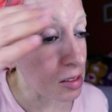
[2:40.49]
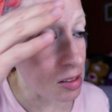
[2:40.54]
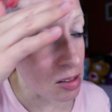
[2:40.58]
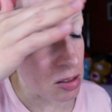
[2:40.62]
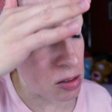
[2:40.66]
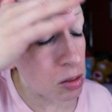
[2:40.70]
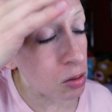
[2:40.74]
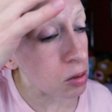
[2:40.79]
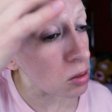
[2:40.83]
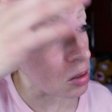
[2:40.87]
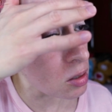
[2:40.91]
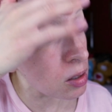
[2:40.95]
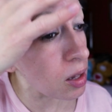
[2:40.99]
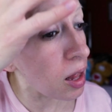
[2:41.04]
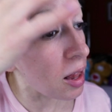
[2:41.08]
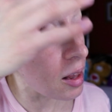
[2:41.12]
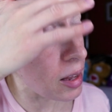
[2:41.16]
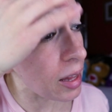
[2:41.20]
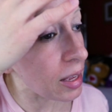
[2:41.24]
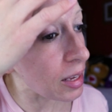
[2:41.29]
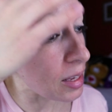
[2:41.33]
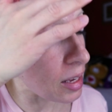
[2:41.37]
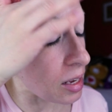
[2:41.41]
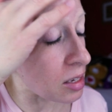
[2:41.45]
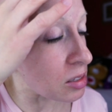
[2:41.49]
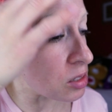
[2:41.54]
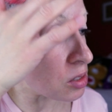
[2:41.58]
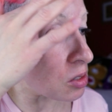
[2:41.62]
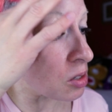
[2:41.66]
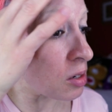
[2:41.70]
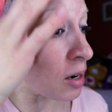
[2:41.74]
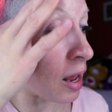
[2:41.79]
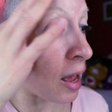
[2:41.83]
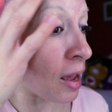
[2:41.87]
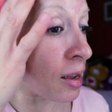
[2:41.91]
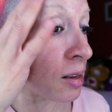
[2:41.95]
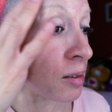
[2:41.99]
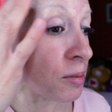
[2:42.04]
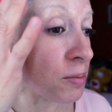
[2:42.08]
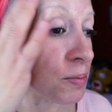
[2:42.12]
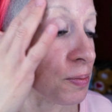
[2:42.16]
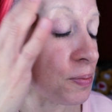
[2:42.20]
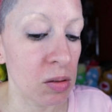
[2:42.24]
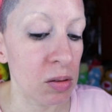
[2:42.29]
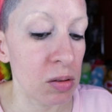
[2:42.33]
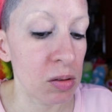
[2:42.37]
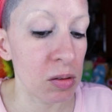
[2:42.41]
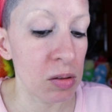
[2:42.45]
This is looking a lot like yesterday.
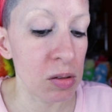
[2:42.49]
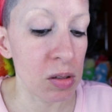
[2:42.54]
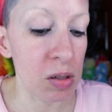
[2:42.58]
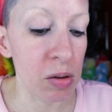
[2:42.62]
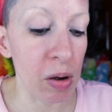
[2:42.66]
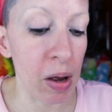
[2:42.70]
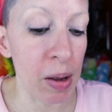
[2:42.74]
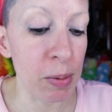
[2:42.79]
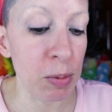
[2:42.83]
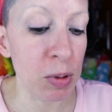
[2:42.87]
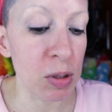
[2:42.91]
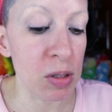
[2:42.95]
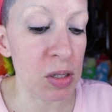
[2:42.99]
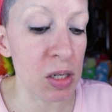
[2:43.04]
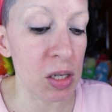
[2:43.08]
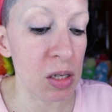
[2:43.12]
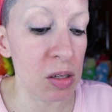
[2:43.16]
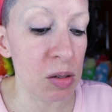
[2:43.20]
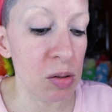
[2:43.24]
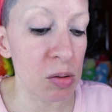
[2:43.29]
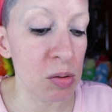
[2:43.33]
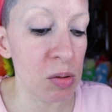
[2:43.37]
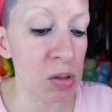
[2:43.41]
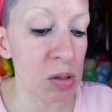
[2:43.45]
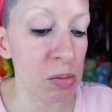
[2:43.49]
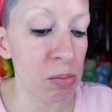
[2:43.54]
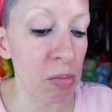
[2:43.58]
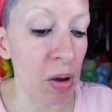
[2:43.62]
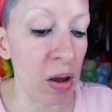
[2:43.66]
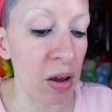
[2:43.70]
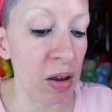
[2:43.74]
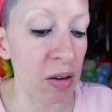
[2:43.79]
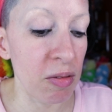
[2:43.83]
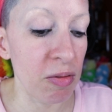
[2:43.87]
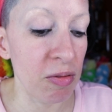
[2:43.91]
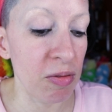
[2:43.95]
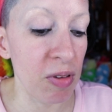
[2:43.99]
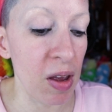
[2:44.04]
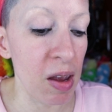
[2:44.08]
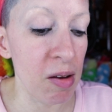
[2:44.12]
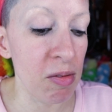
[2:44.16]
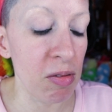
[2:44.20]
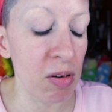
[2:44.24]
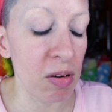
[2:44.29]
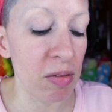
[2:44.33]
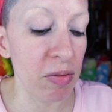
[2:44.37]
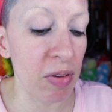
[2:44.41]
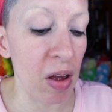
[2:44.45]
So I'm going to use my
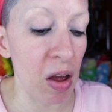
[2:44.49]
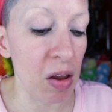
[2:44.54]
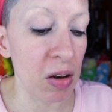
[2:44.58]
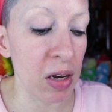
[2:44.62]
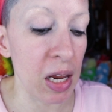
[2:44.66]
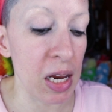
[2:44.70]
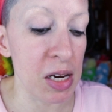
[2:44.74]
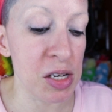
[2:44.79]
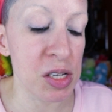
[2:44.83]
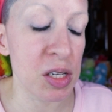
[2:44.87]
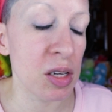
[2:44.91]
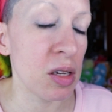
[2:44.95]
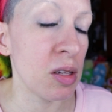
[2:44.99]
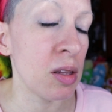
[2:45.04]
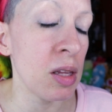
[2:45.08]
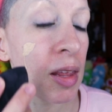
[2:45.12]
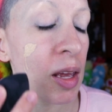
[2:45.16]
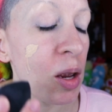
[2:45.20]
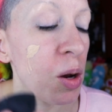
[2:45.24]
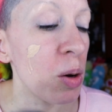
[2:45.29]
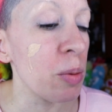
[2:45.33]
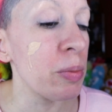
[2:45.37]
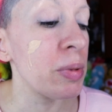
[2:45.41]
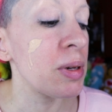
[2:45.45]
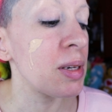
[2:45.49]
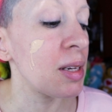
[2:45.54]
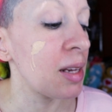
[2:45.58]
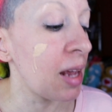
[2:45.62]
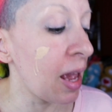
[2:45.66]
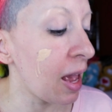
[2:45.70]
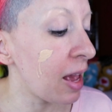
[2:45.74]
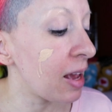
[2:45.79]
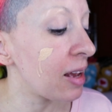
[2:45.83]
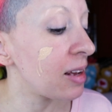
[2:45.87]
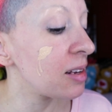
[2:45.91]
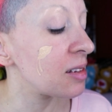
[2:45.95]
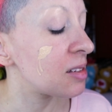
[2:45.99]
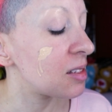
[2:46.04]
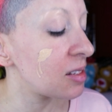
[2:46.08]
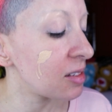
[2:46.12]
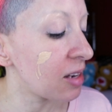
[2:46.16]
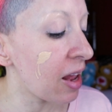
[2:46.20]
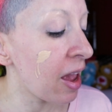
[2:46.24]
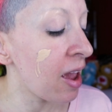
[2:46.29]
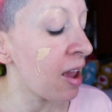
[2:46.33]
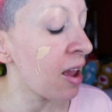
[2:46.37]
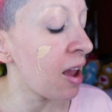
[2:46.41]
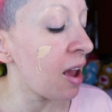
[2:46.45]
favorite foundation, the Urban Decay
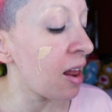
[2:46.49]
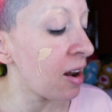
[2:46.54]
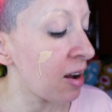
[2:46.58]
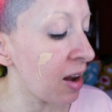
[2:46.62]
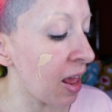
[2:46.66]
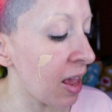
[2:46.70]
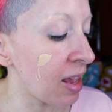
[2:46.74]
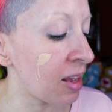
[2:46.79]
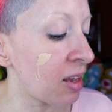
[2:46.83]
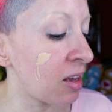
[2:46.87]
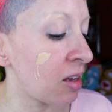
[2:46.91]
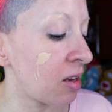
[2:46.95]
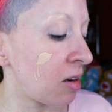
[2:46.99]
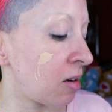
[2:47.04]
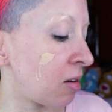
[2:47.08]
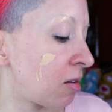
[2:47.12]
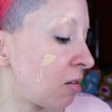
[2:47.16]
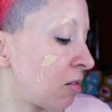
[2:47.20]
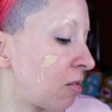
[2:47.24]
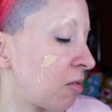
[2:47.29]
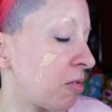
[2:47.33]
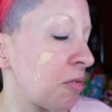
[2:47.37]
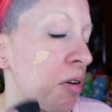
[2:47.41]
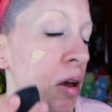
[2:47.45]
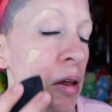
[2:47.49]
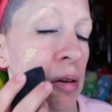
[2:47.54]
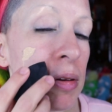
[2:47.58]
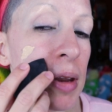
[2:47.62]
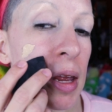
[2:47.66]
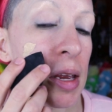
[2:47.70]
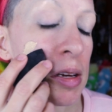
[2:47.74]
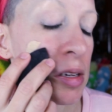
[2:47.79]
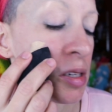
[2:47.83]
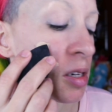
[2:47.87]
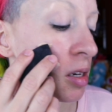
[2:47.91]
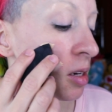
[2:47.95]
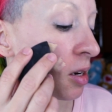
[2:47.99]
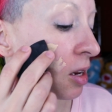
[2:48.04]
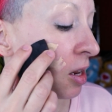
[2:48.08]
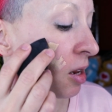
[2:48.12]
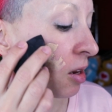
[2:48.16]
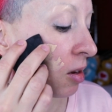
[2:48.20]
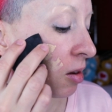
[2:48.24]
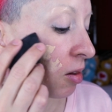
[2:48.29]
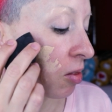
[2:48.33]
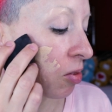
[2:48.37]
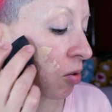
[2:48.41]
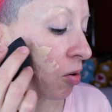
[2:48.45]
Stay Naked foundation
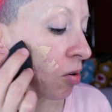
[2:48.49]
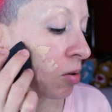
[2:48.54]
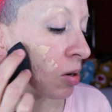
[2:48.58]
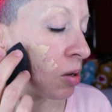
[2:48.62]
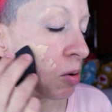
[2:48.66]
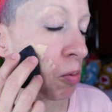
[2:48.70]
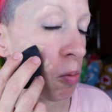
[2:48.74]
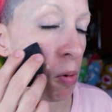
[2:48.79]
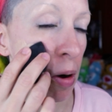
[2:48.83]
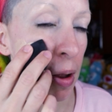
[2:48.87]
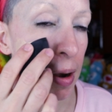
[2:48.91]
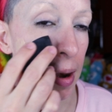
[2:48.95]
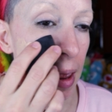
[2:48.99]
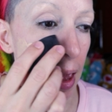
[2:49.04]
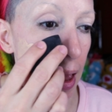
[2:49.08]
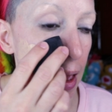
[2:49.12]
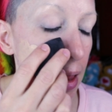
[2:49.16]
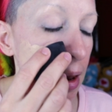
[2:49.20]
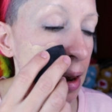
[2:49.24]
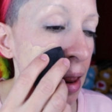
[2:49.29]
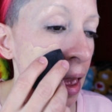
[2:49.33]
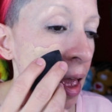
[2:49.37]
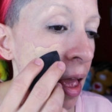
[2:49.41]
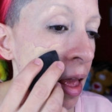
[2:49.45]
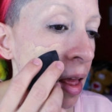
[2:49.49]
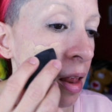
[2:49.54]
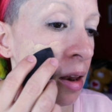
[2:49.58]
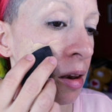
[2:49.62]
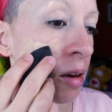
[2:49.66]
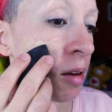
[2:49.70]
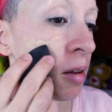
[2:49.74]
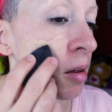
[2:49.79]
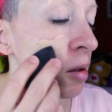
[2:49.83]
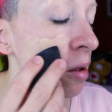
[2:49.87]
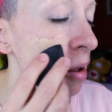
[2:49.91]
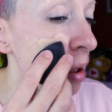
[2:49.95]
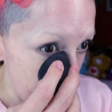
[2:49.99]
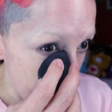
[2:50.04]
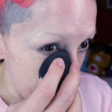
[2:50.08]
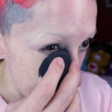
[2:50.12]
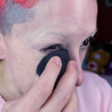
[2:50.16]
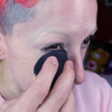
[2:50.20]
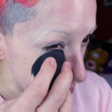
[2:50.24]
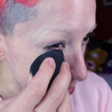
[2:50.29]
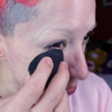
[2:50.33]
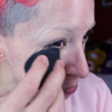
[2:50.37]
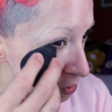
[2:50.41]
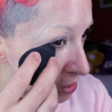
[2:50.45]
in 31NN.
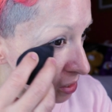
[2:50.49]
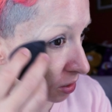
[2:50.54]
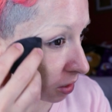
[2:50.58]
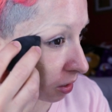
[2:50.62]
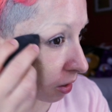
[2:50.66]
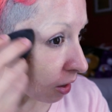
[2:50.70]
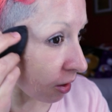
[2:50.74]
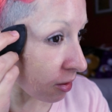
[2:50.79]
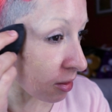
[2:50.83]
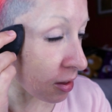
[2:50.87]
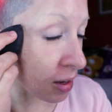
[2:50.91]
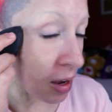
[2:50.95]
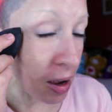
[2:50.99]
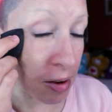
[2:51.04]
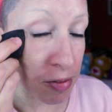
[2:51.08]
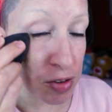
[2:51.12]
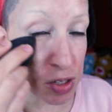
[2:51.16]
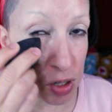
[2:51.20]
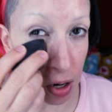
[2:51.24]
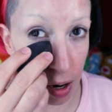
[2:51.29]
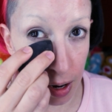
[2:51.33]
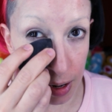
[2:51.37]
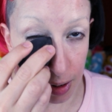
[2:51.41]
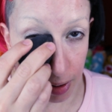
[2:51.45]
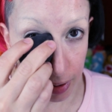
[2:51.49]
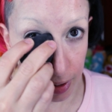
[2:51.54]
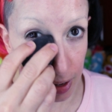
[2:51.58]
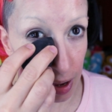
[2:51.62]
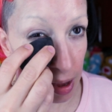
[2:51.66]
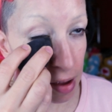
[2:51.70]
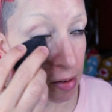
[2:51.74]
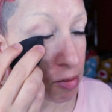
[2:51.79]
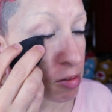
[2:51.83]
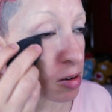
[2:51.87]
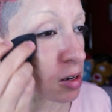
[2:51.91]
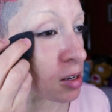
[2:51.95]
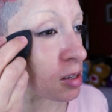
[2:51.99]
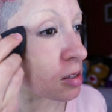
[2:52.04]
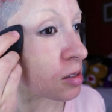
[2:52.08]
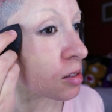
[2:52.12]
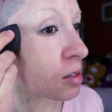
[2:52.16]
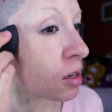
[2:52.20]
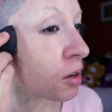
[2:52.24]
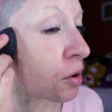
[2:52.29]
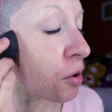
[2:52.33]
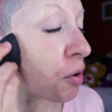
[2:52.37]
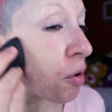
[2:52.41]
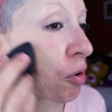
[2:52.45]
And let me tell you, I think I've tried like every
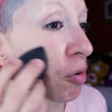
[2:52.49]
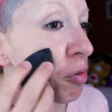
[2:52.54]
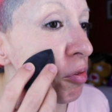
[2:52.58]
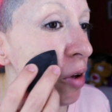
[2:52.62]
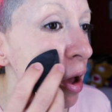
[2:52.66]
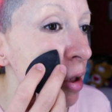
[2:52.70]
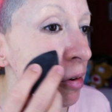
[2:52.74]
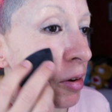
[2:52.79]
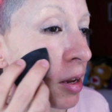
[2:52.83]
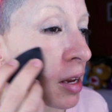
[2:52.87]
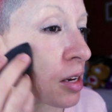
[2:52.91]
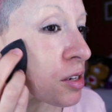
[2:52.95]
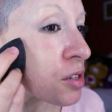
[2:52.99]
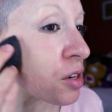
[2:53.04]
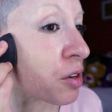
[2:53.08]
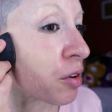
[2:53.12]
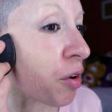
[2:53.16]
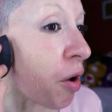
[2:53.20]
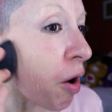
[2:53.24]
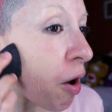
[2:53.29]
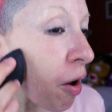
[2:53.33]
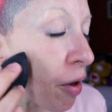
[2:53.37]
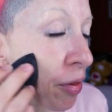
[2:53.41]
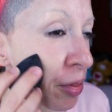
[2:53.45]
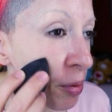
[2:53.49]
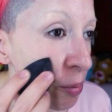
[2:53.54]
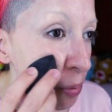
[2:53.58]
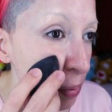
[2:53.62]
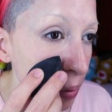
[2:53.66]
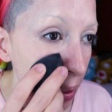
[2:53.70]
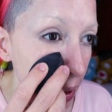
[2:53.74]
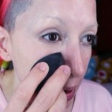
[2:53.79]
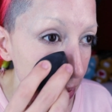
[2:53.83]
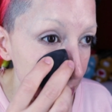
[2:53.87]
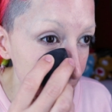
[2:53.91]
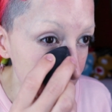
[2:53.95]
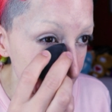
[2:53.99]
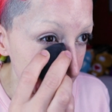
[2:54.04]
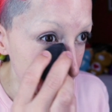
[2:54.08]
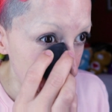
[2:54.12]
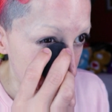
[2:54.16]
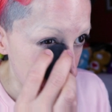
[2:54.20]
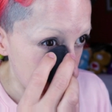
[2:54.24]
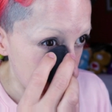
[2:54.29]
single foundation on the planet